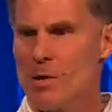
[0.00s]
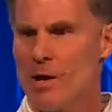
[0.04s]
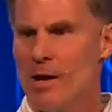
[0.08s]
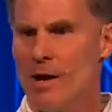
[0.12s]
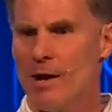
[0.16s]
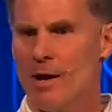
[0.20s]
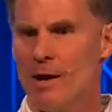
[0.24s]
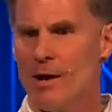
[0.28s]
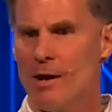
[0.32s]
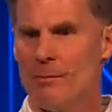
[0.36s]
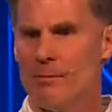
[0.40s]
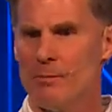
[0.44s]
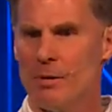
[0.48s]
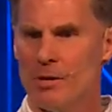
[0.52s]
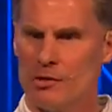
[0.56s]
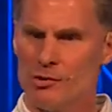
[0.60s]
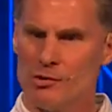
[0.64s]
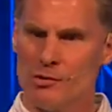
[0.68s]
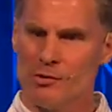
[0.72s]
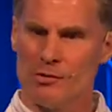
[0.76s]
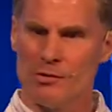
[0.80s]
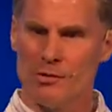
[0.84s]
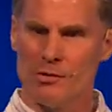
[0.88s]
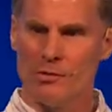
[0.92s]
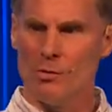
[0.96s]
But
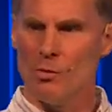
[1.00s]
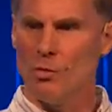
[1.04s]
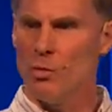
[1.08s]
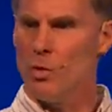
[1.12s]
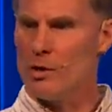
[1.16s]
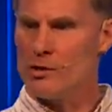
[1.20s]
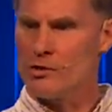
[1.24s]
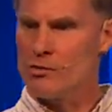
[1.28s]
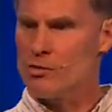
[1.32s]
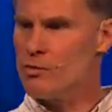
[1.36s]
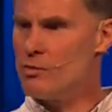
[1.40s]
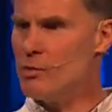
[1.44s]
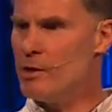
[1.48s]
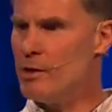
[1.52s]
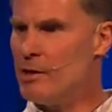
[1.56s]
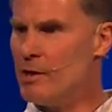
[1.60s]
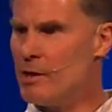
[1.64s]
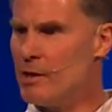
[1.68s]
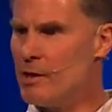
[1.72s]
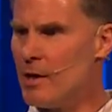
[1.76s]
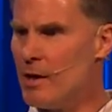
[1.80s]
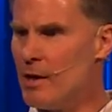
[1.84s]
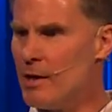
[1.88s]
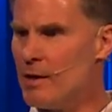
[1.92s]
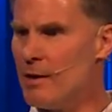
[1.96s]
what's really
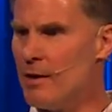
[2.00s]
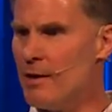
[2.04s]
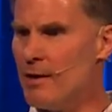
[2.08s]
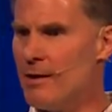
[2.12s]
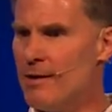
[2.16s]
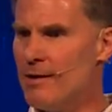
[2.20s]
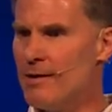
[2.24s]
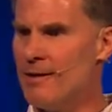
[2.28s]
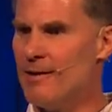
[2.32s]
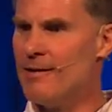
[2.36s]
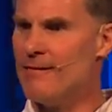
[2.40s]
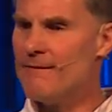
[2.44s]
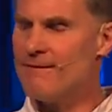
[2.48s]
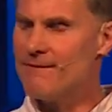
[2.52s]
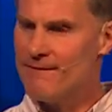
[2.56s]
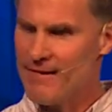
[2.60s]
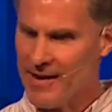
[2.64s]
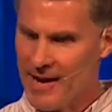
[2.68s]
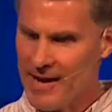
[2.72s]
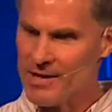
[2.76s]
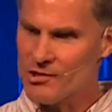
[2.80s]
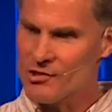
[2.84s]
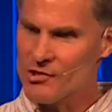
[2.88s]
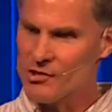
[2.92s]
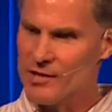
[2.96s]
kind of
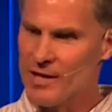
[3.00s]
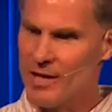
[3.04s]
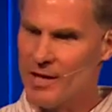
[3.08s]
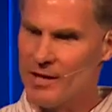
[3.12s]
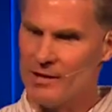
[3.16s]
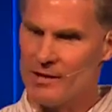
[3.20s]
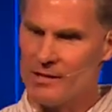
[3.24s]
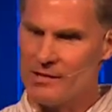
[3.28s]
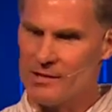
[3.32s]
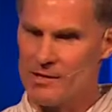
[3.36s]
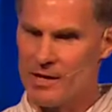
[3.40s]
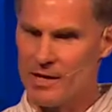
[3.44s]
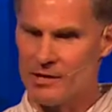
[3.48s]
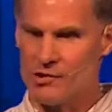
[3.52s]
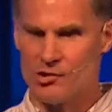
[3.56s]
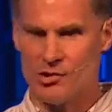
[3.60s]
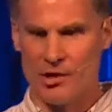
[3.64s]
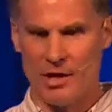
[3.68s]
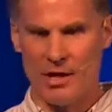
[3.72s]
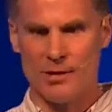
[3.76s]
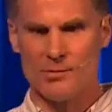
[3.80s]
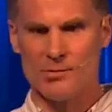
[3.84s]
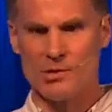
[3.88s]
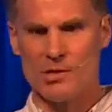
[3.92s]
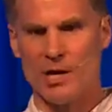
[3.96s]
fascinating is that
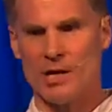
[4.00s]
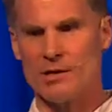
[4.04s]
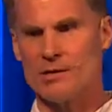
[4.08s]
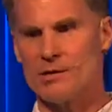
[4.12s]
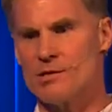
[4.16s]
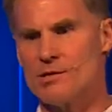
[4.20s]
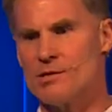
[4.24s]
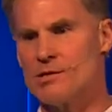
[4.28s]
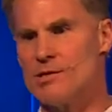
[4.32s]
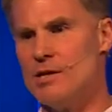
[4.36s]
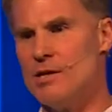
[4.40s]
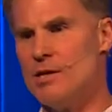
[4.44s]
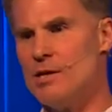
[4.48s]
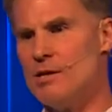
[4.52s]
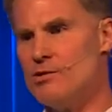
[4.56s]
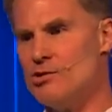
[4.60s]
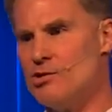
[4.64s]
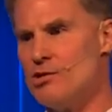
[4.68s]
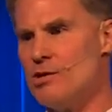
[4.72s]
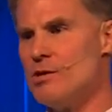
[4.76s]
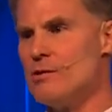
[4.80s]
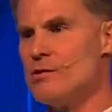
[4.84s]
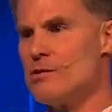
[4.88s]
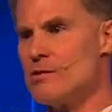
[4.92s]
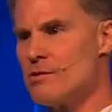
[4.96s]
James got to see
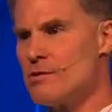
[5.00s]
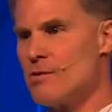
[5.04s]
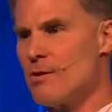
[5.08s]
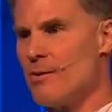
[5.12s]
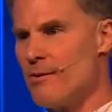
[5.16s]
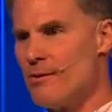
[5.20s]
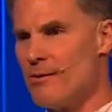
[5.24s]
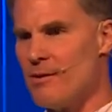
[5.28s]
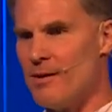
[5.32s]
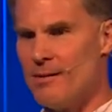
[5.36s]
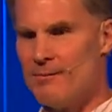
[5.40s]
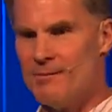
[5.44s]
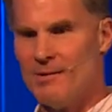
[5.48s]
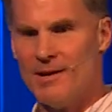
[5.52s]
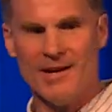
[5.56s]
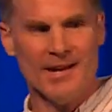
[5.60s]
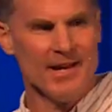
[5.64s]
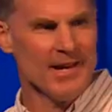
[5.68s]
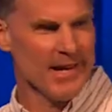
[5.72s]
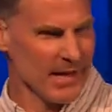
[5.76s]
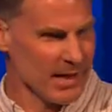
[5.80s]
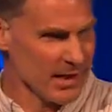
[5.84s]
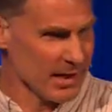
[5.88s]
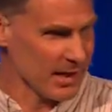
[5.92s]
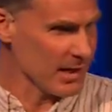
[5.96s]
Jesus grow up.
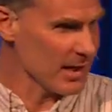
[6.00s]
He